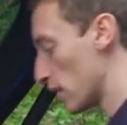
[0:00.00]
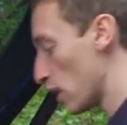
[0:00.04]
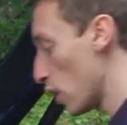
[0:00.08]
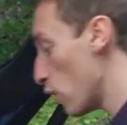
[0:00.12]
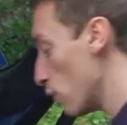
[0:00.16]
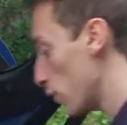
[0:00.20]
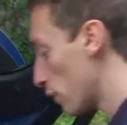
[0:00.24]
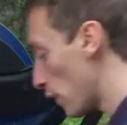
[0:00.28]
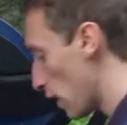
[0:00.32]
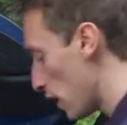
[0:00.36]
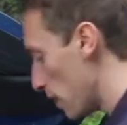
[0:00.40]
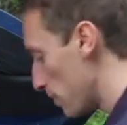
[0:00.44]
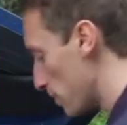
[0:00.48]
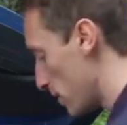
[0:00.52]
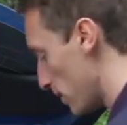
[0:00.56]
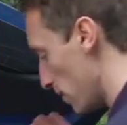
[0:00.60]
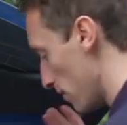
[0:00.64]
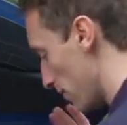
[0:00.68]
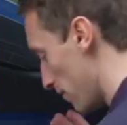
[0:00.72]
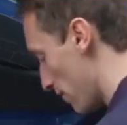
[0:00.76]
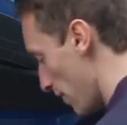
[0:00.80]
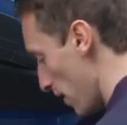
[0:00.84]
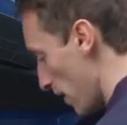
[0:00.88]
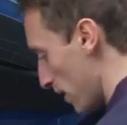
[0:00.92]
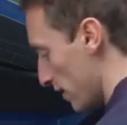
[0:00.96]
of golf clubs
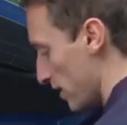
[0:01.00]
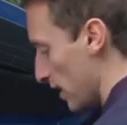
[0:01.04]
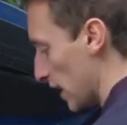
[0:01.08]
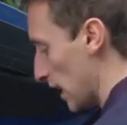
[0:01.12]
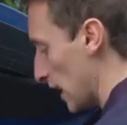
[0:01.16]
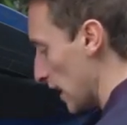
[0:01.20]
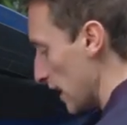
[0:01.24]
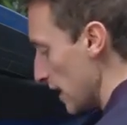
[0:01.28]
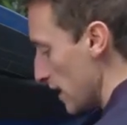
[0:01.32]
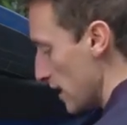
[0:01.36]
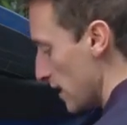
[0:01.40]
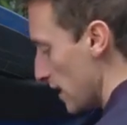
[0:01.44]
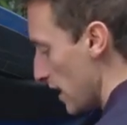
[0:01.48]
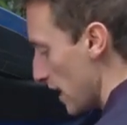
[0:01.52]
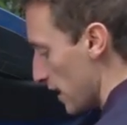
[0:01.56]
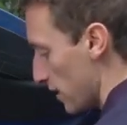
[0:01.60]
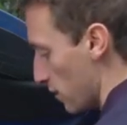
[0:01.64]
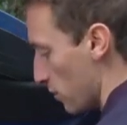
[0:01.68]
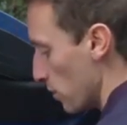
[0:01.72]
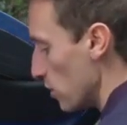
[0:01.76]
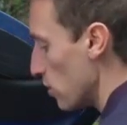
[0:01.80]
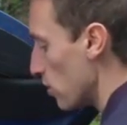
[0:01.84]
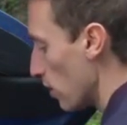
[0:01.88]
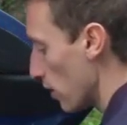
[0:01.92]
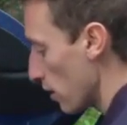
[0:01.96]
vertically
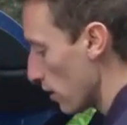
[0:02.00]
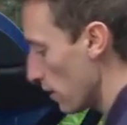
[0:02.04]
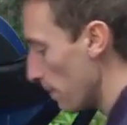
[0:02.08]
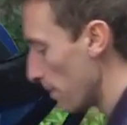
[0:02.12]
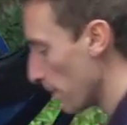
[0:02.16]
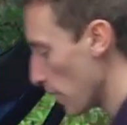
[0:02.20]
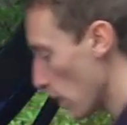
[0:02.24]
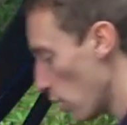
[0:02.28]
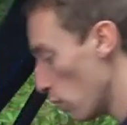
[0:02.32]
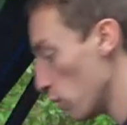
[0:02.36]
next to each other,